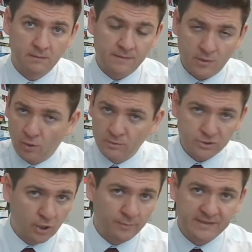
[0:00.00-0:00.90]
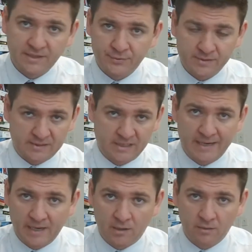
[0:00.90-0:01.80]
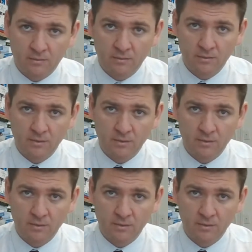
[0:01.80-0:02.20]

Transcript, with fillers: And they're almost always under a CIO.